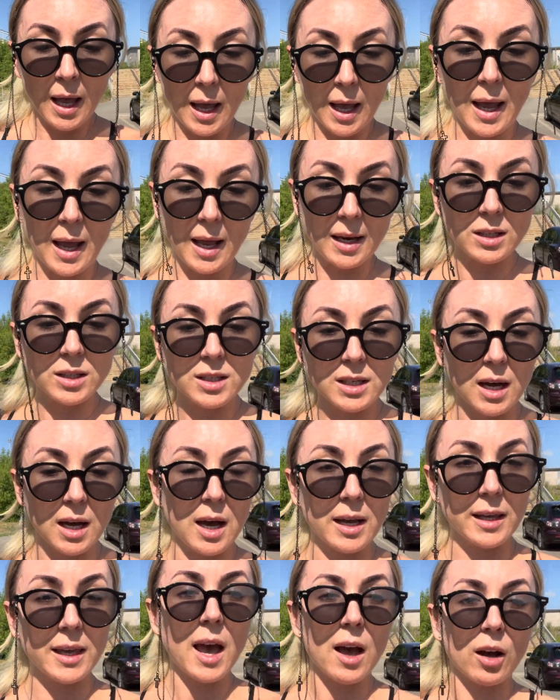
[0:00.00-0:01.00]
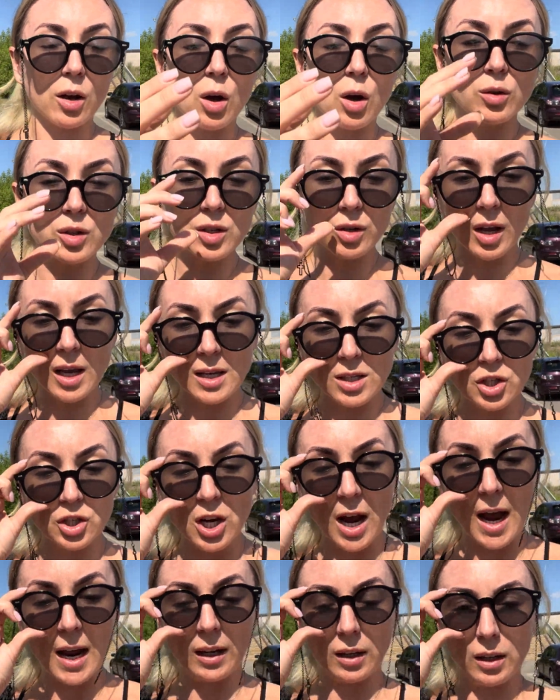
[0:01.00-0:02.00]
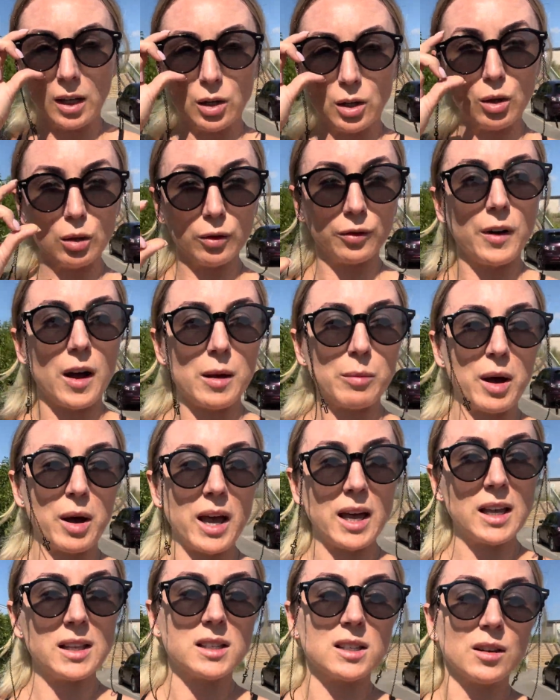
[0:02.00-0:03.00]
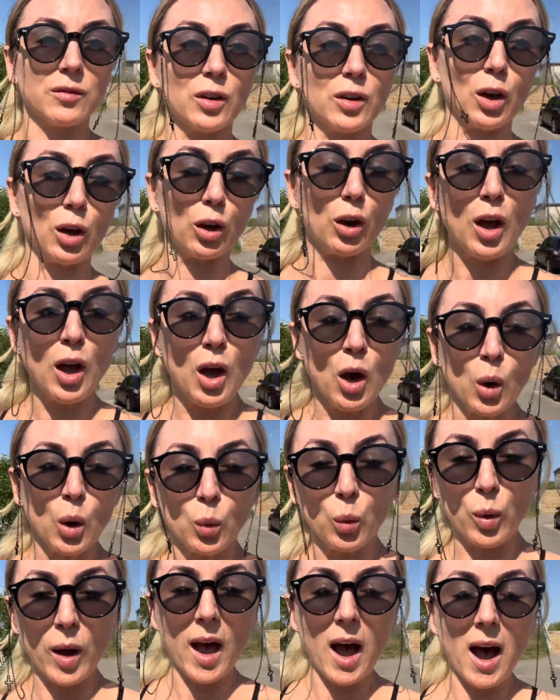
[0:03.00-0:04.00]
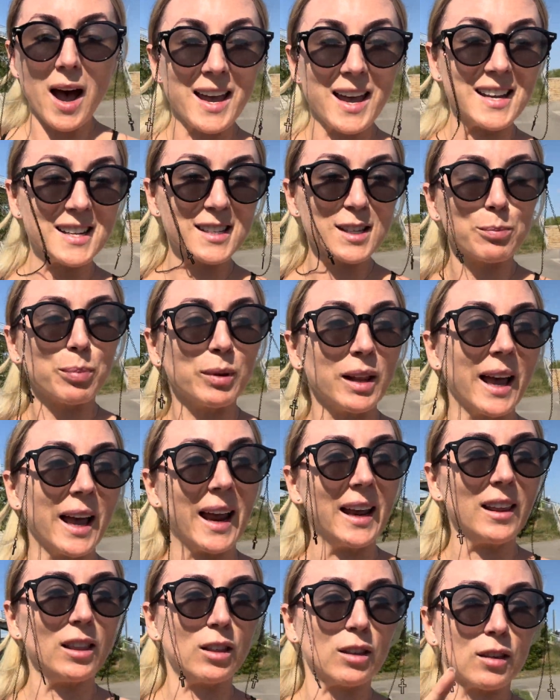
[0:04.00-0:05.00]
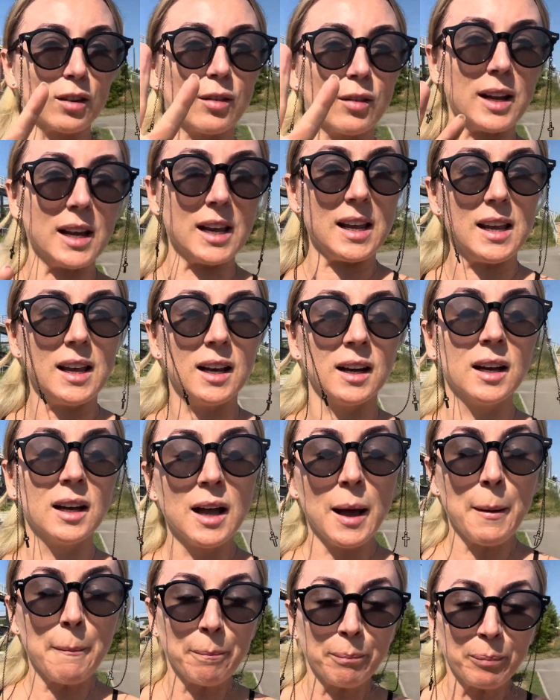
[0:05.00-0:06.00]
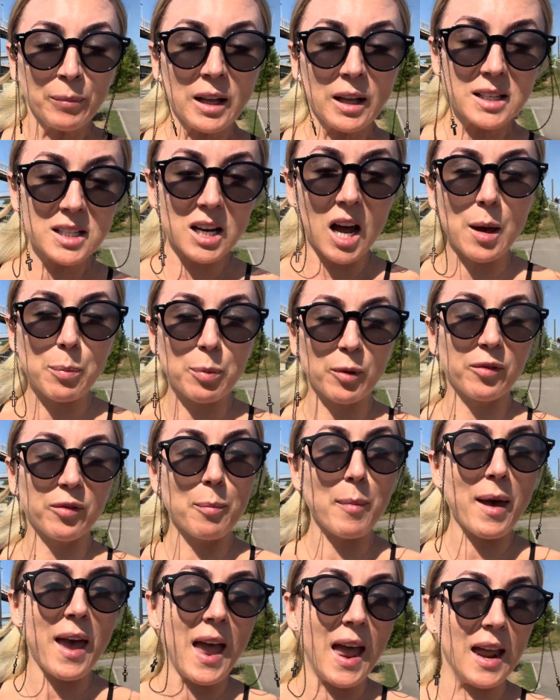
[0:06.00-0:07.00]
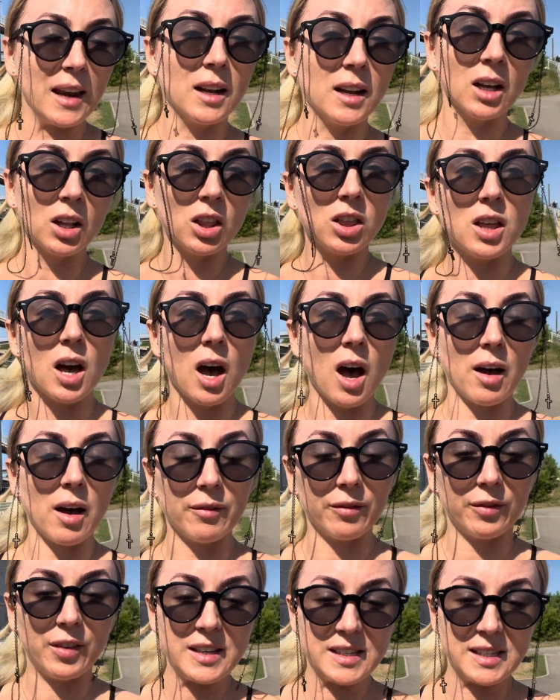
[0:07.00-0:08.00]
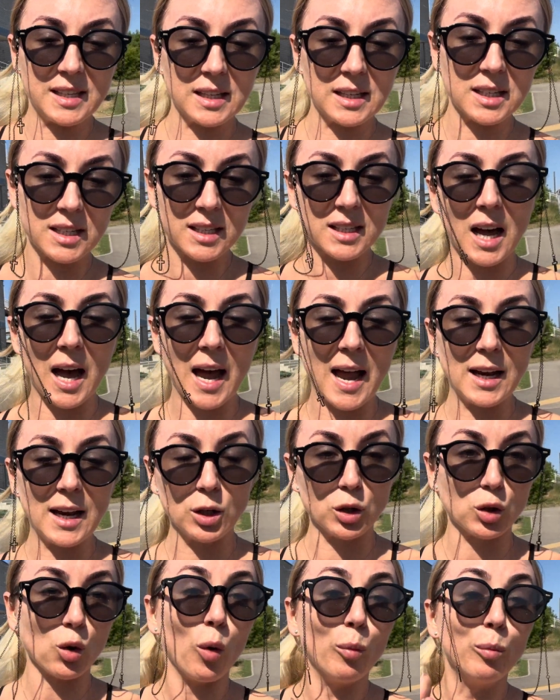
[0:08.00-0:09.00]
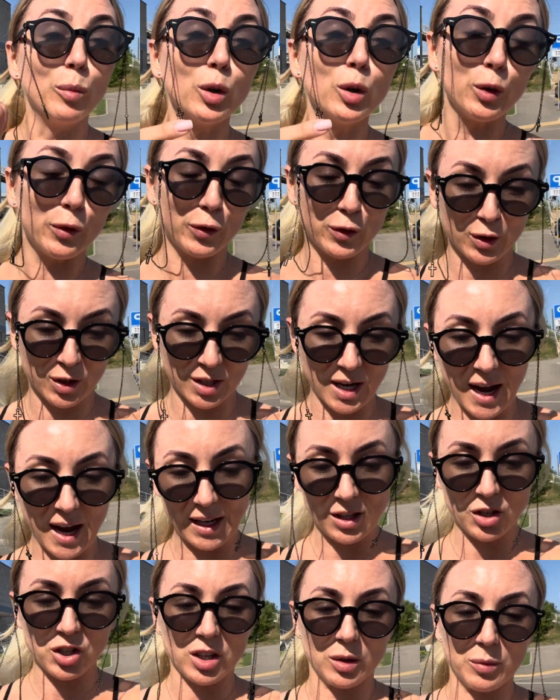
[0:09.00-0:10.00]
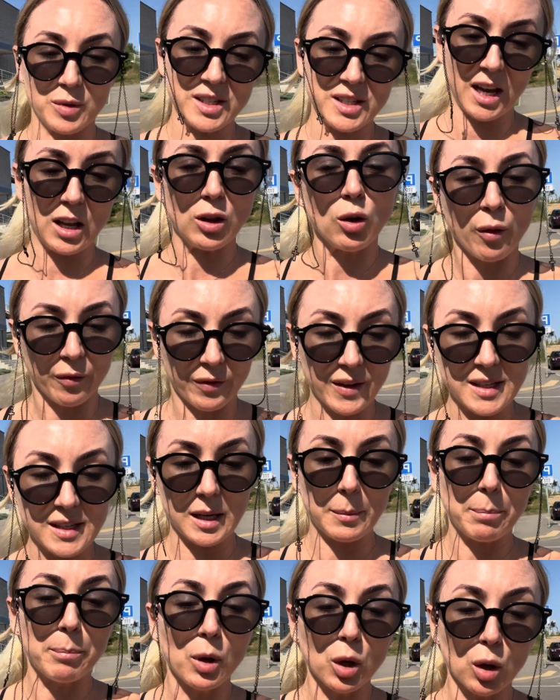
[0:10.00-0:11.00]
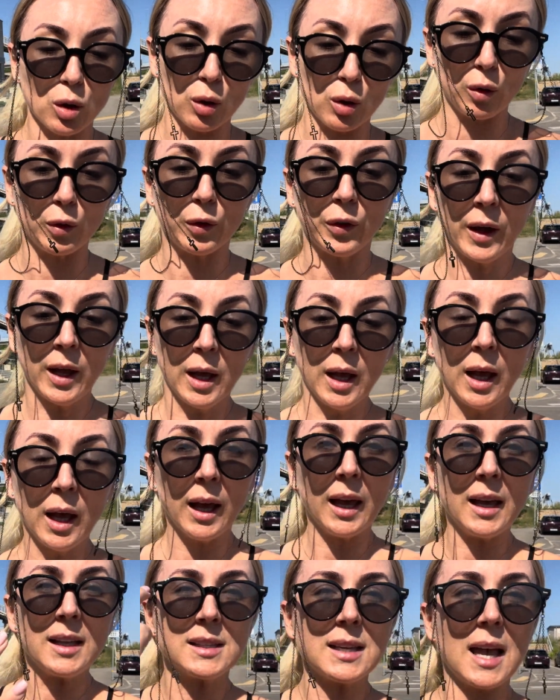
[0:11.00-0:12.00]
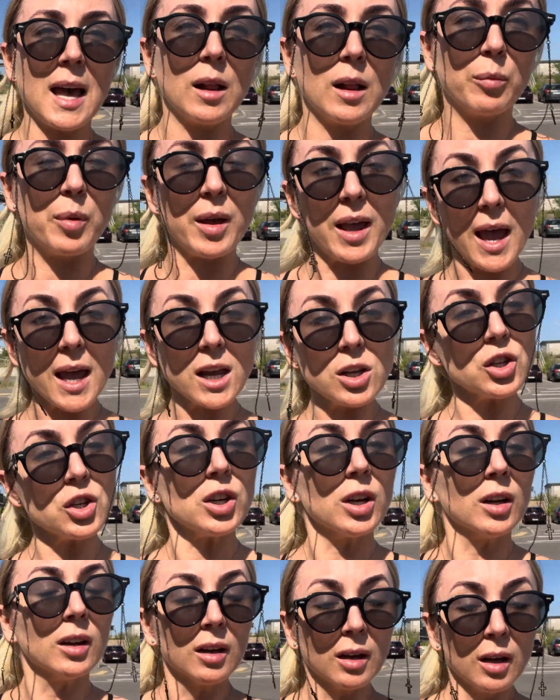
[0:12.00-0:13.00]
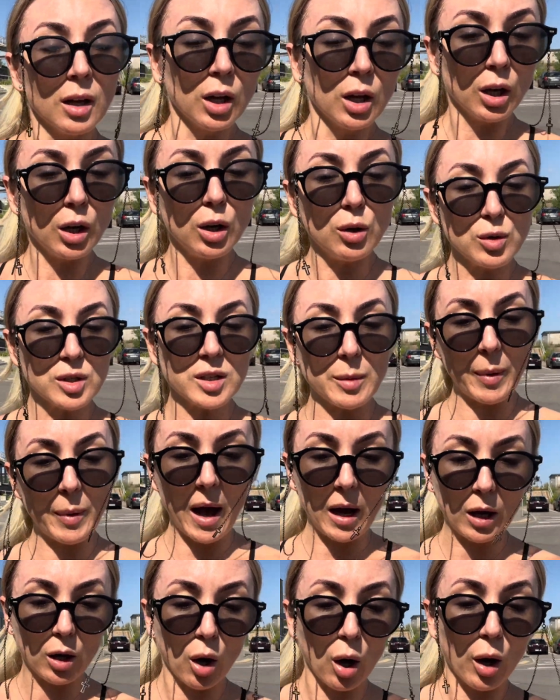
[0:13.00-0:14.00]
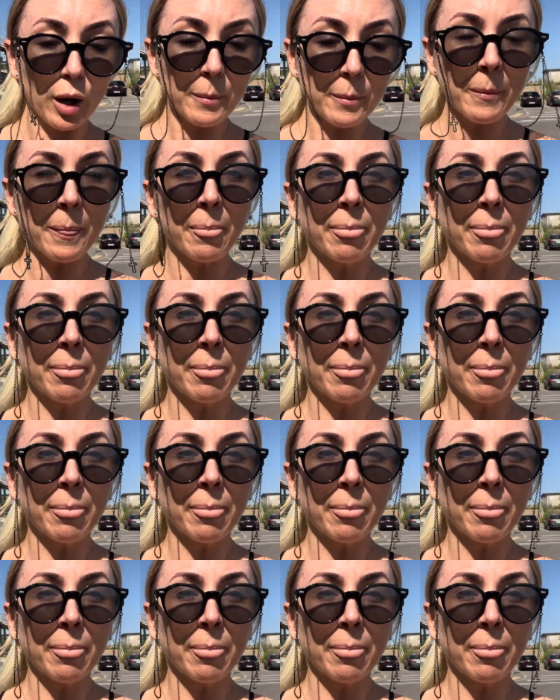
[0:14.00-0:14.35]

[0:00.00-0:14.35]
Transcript: And go to his channel and you'll find my interview where I explain 3 type of men that visit Thailand, or move to Thailand, shall we say, not visit, move. It's LBH, loser back home,